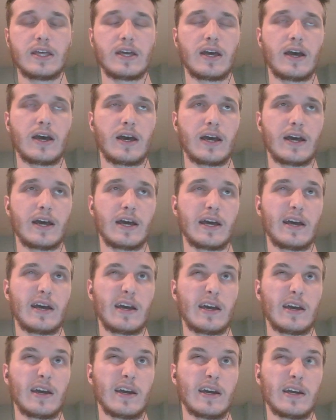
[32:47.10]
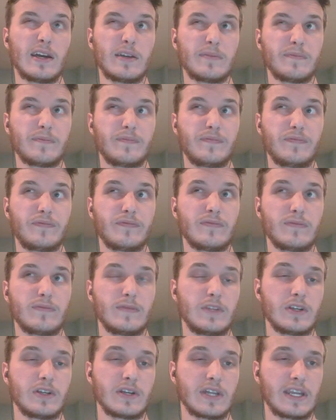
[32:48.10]

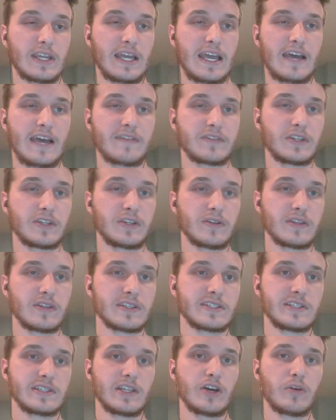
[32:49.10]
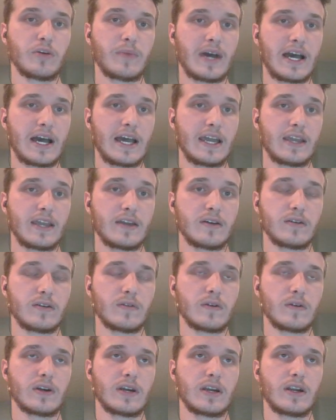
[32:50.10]
you're going to have to do the slow buy,
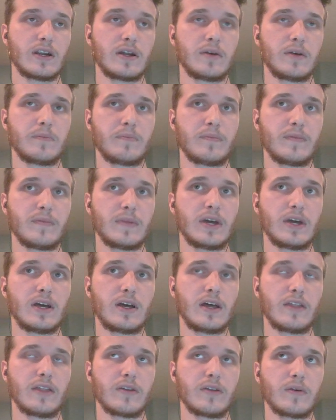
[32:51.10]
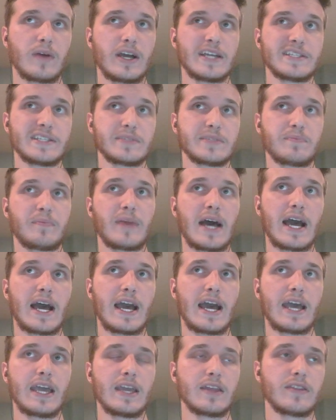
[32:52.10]
or otherwise
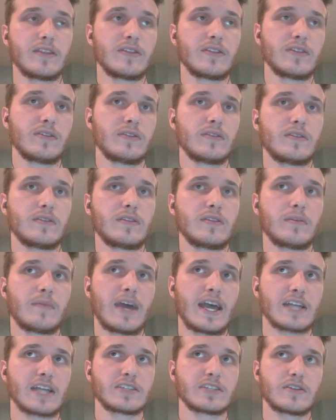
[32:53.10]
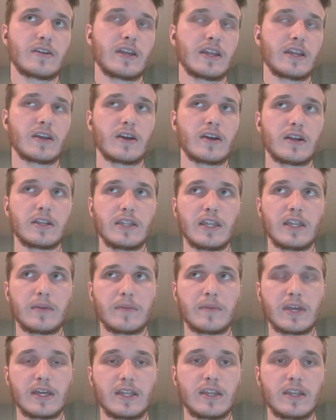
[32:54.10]
buy the max credit card
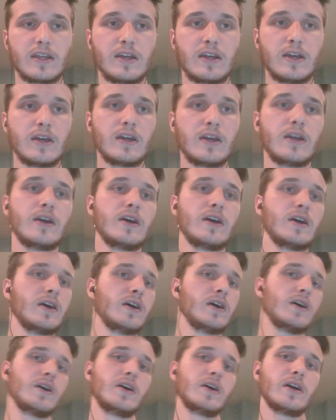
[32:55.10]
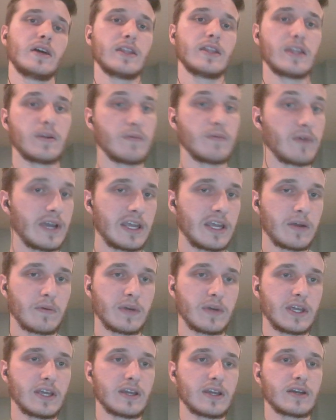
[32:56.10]
limit and then wait a
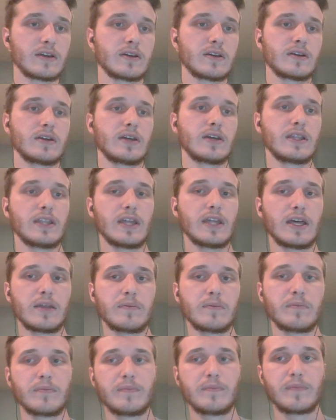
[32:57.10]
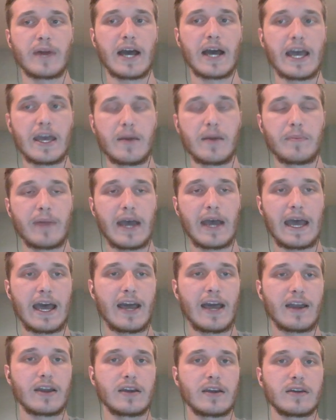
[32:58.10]
week and then buy it
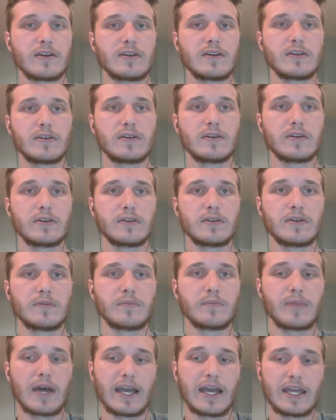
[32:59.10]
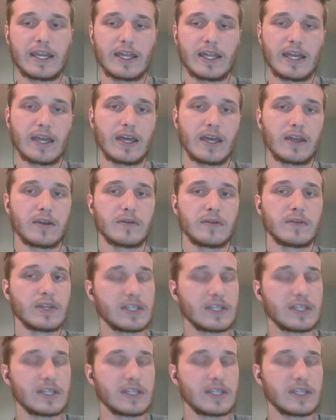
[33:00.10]
back, buy it again